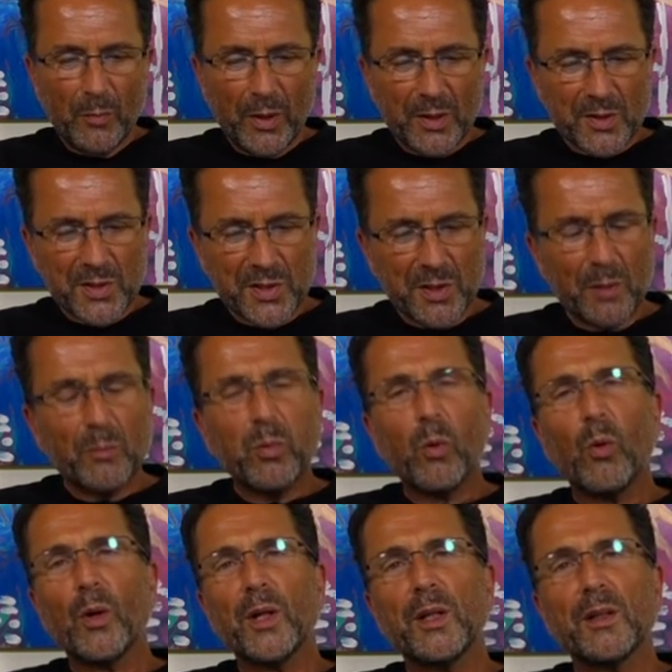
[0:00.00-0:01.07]
but at some
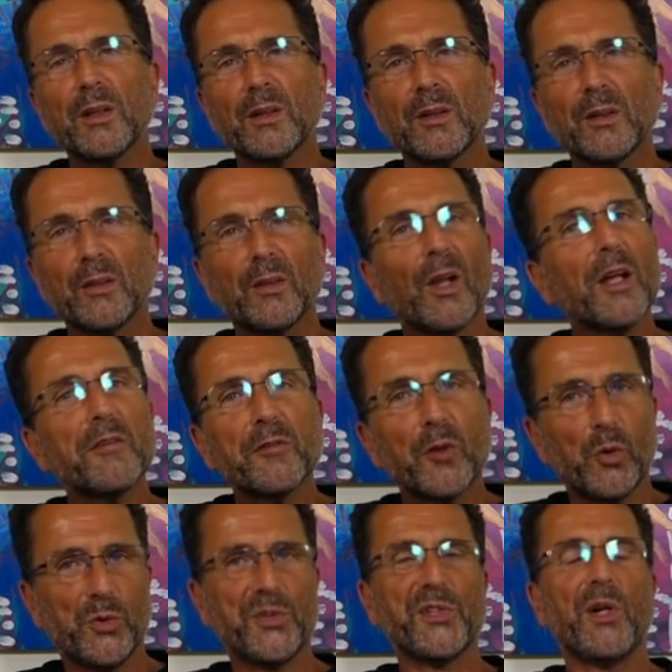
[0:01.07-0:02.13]
point, life
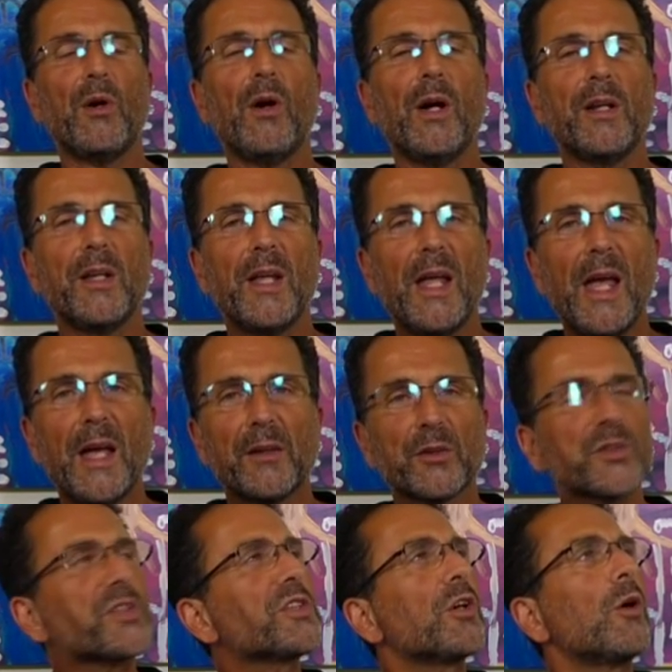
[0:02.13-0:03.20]
goes on, and
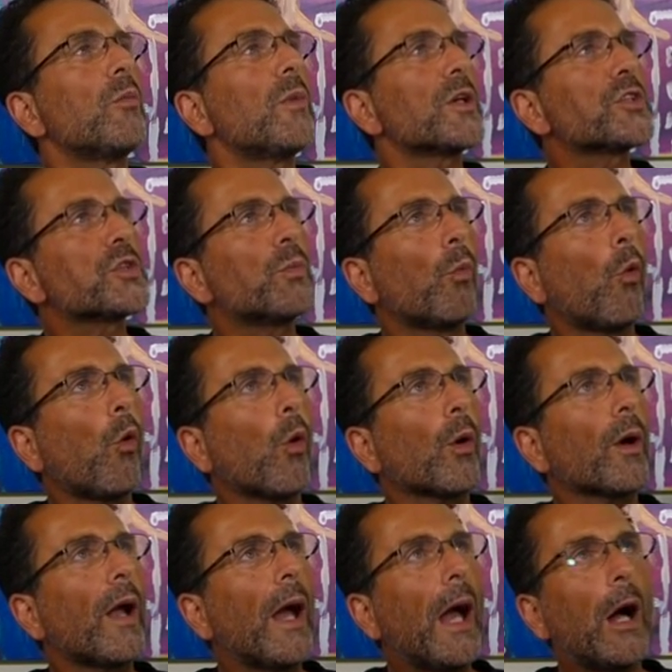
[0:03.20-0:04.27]
there's so much
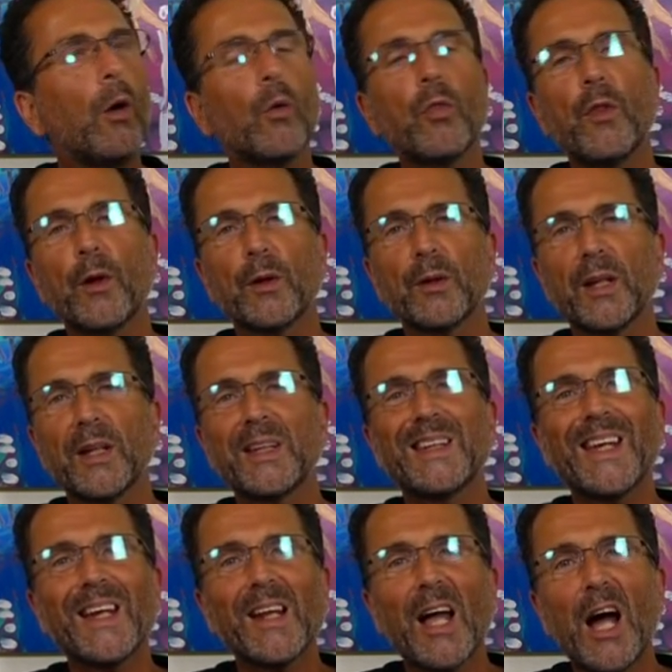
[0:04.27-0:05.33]
more out there, like
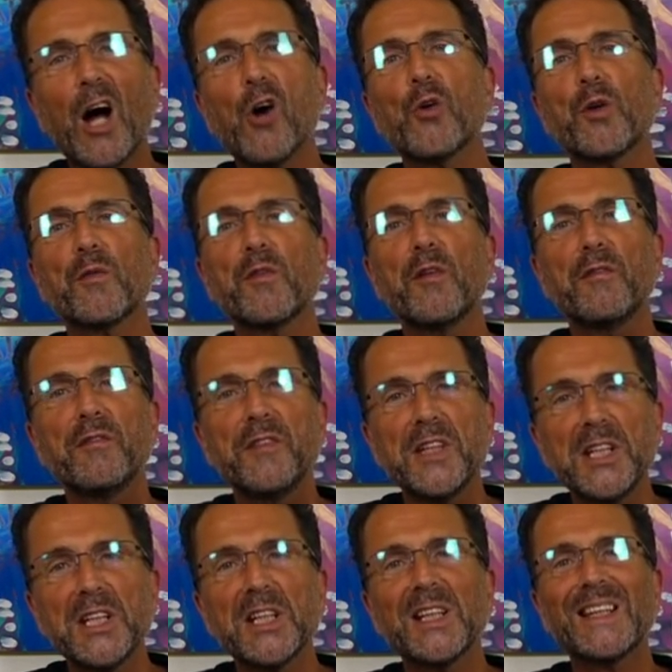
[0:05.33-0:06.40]
get out of the
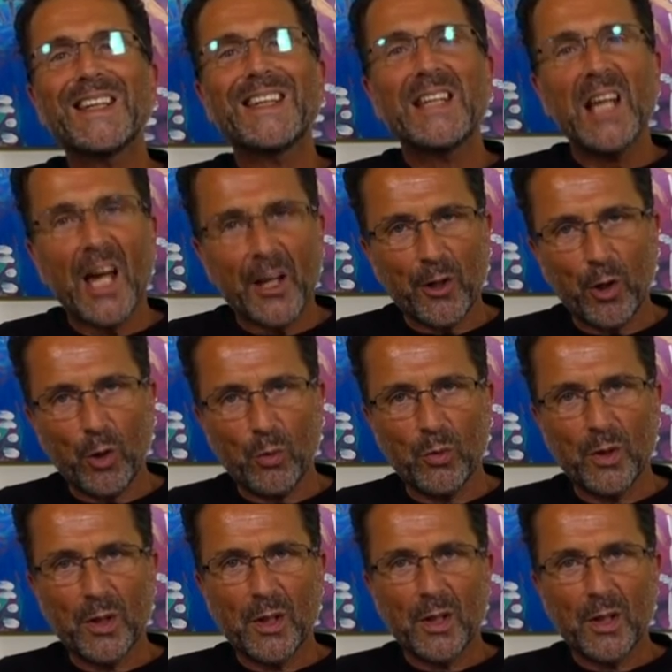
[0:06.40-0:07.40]
vegan ghetto.